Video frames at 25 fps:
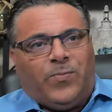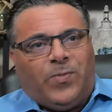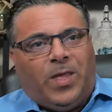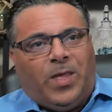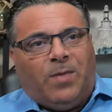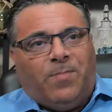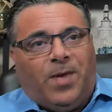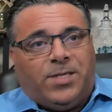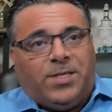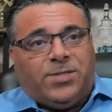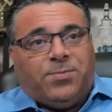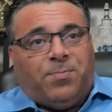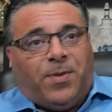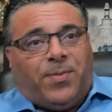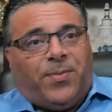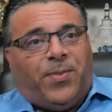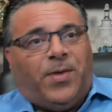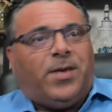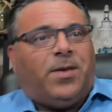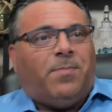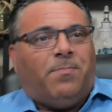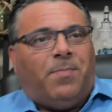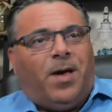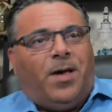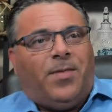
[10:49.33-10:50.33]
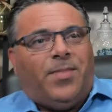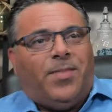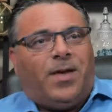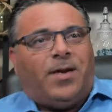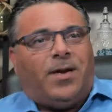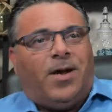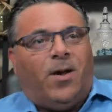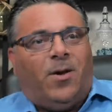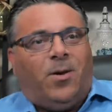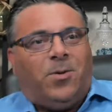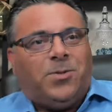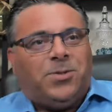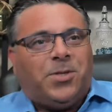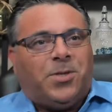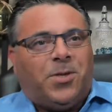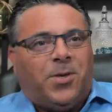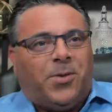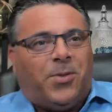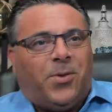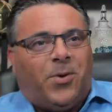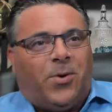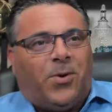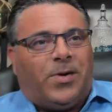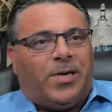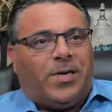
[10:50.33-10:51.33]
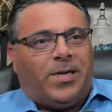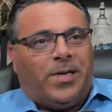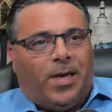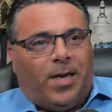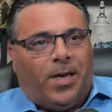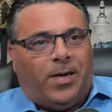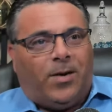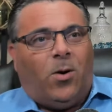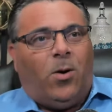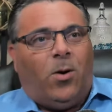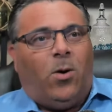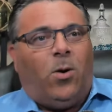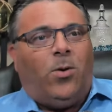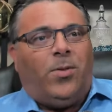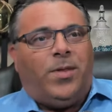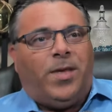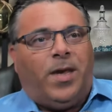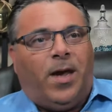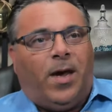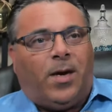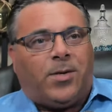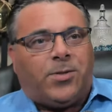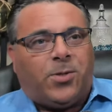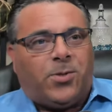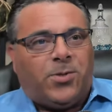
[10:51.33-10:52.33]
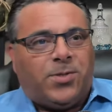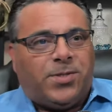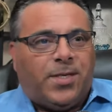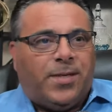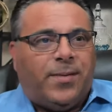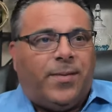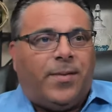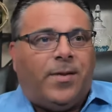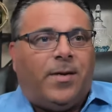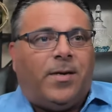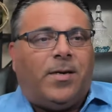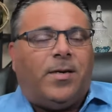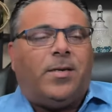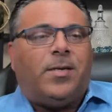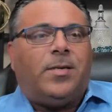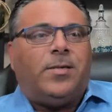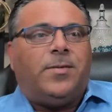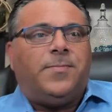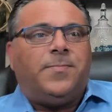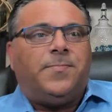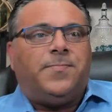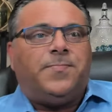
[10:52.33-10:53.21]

it makes me think about that housing authority and all the actors in there.